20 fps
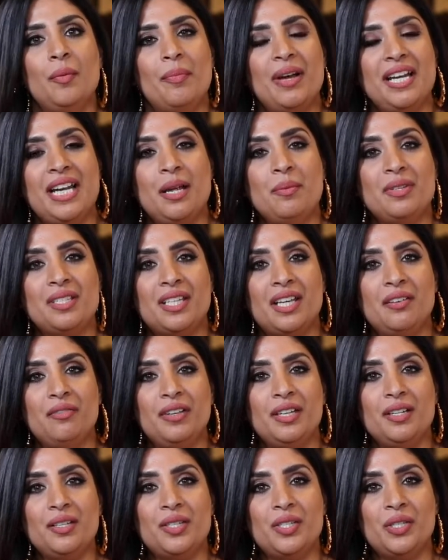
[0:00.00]
My name is
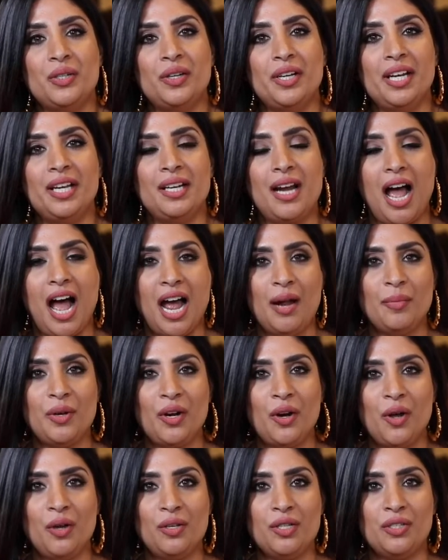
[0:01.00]
Kavita Suri, and I'm
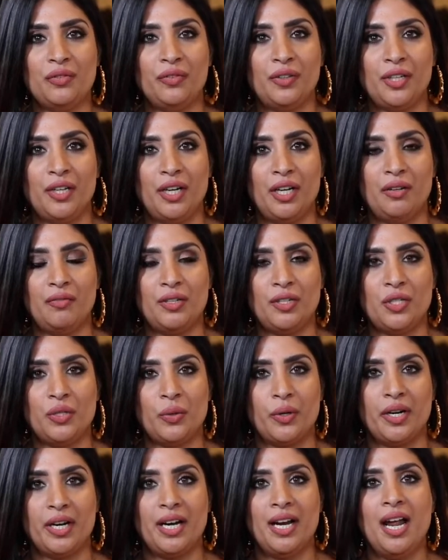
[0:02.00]
your host for
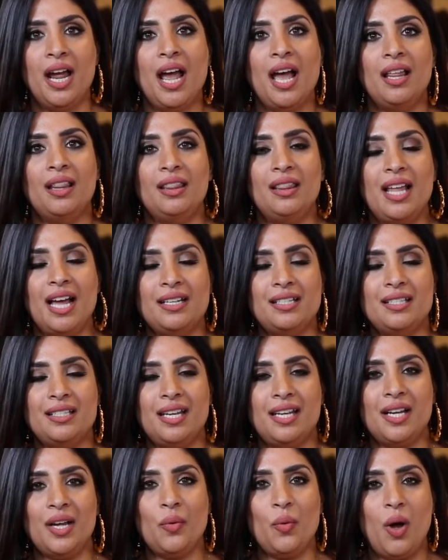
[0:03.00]
Curvatour. Let's
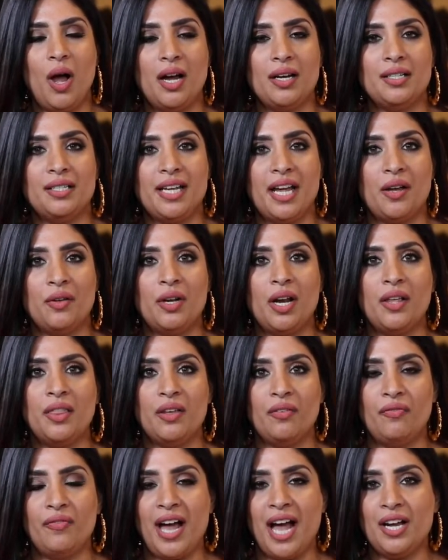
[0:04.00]
take a walk down
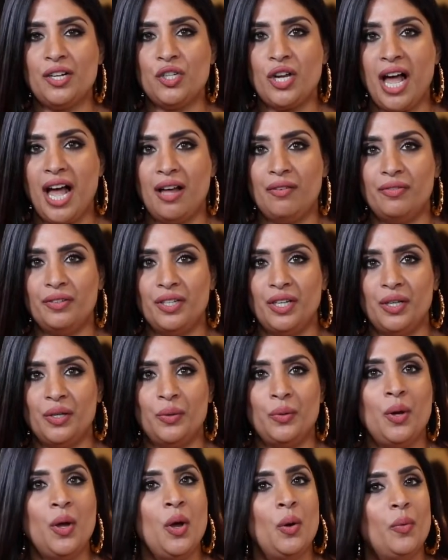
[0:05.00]
the Fash
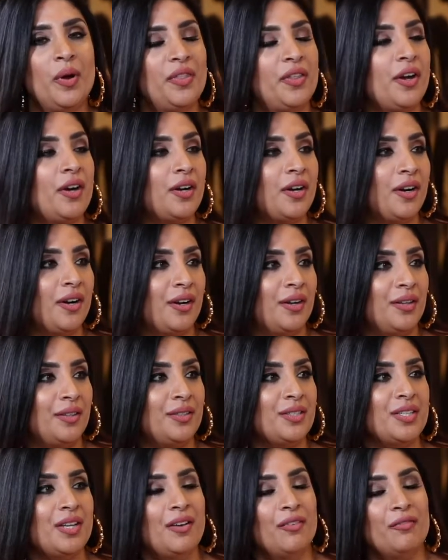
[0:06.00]
Avenue with our
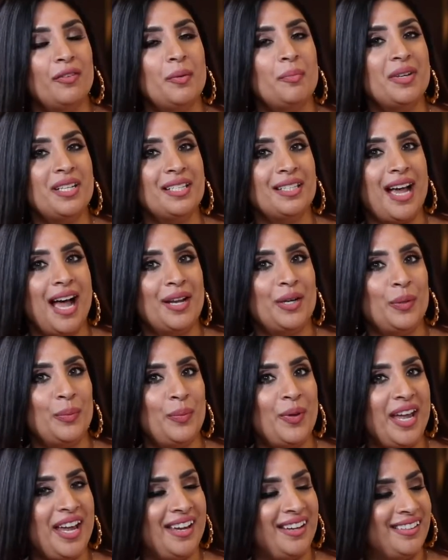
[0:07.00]
girls from Moscato
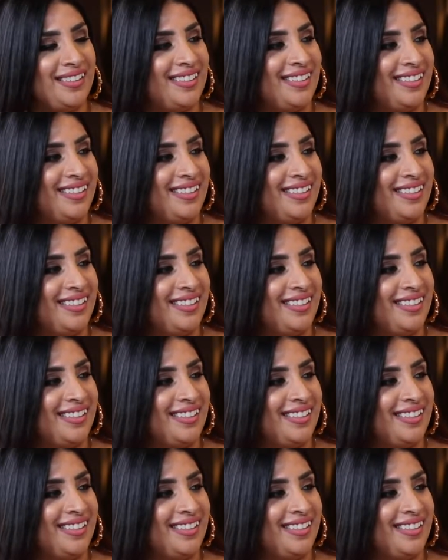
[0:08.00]
Pink.